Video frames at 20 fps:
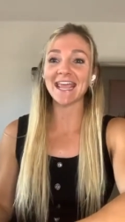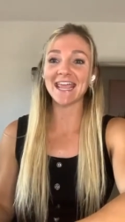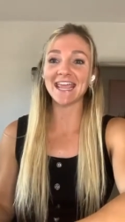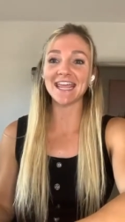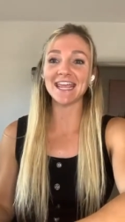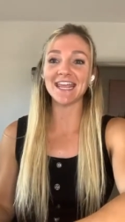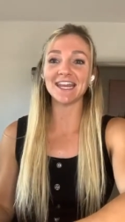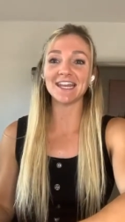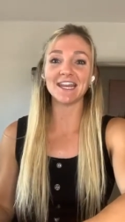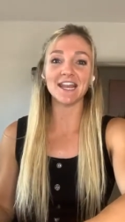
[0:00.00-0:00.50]

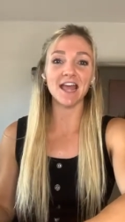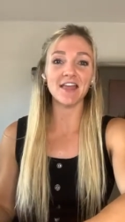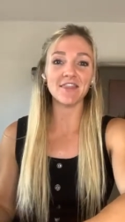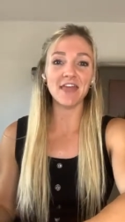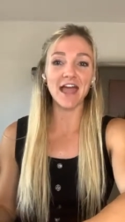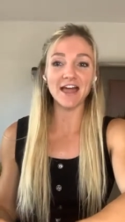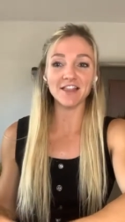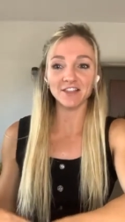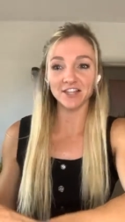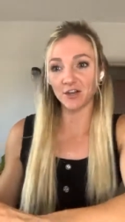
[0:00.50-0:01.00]
in
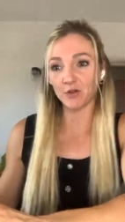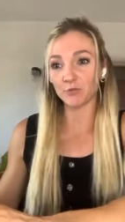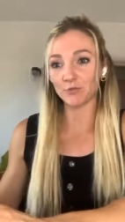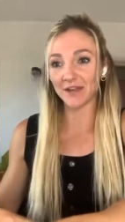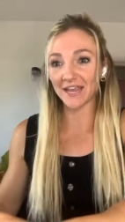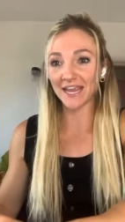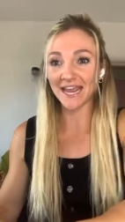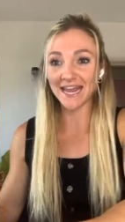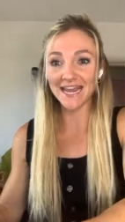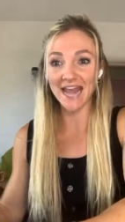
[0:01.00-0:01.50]
that
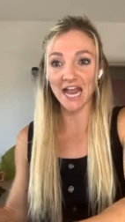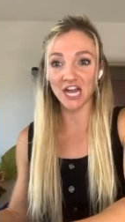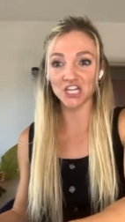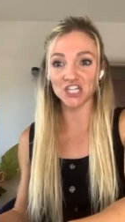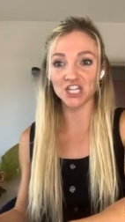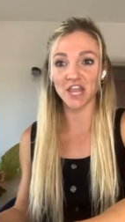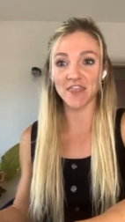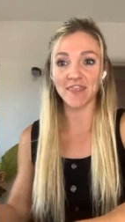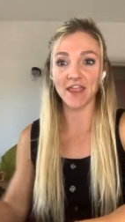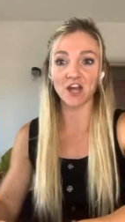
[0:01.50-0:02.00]
little
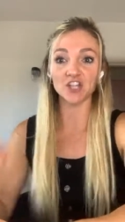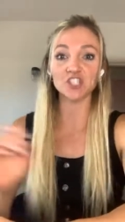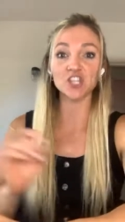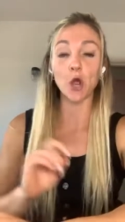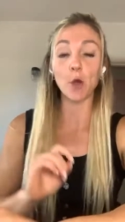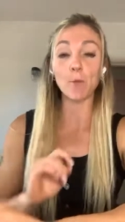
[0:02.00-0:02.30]
reconnection there.